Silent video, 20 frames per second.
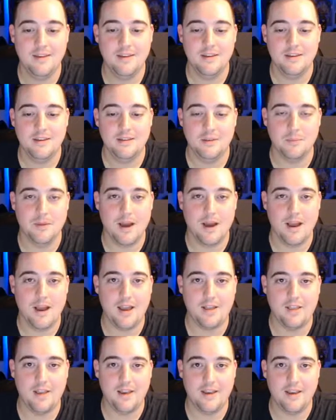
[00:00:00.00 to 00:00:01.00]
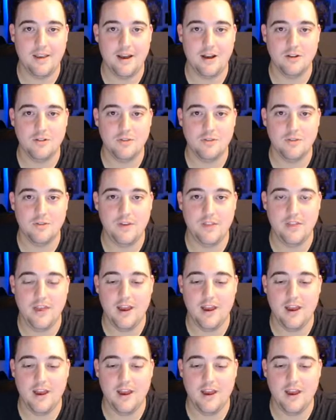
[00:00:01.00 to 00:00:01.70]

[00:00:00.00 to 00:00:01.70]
some guy like 100 feet in the